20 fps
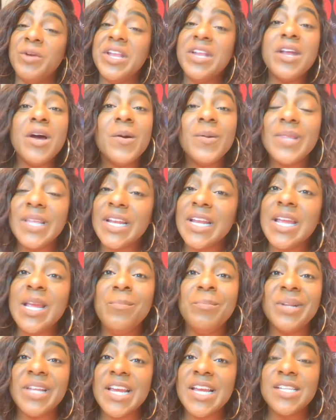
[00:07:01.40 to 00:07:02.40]
we know that he
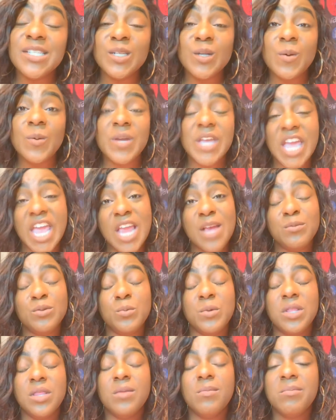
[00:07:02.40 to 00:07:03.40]
plays no games
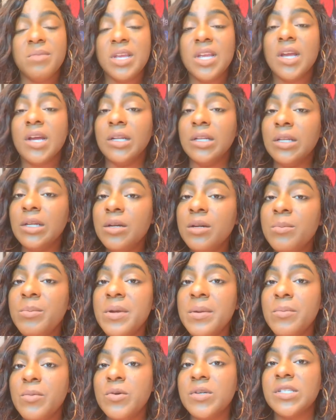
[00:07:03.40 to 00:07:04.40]
with them being a little
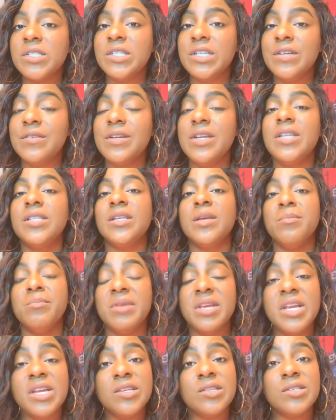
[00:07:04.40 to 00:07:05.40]
bit more serious and
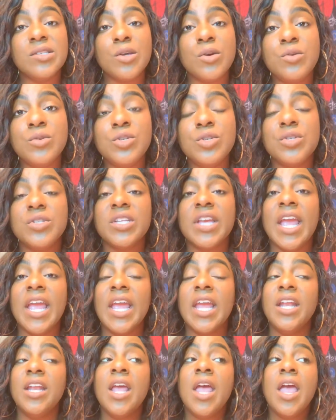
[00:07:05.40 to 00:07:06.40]
being soldiers
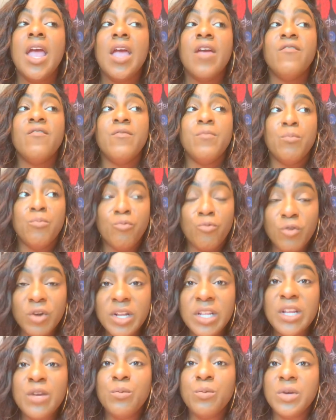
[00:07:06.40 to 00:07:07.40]
and
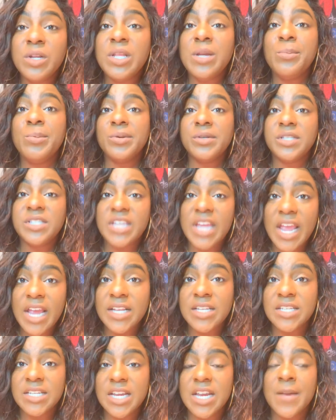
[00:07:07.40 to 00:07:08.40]
really, really
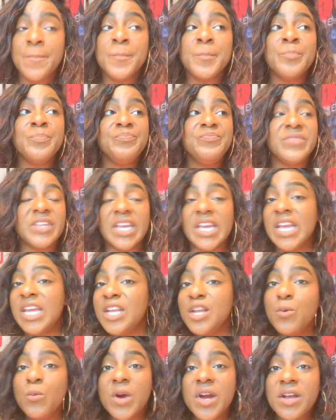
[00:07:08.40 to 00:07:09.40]
protecting
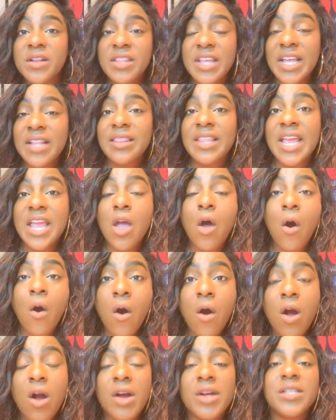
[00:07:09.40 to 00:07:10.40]
anywhere that they
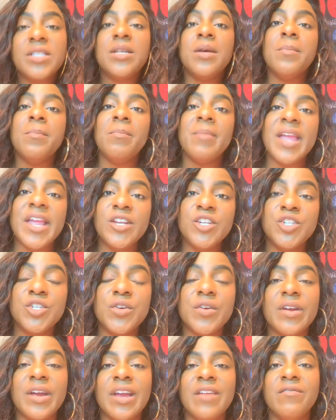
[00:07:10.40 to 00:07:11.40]
are to make
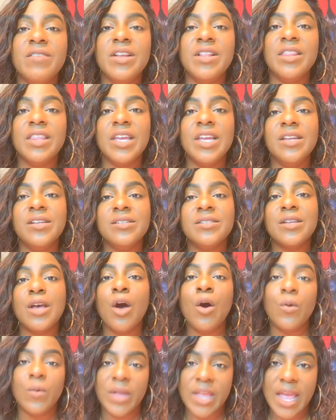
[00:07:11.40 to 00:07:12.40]
sure everything's
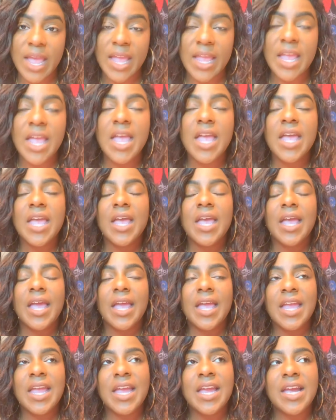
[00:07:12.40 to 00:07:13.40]
okay.
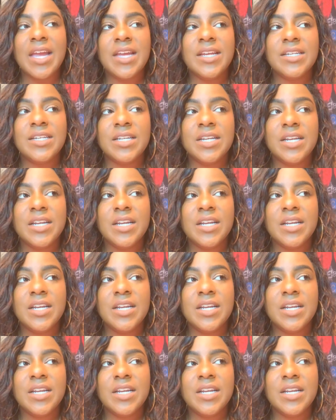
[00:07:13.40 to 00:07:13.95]
And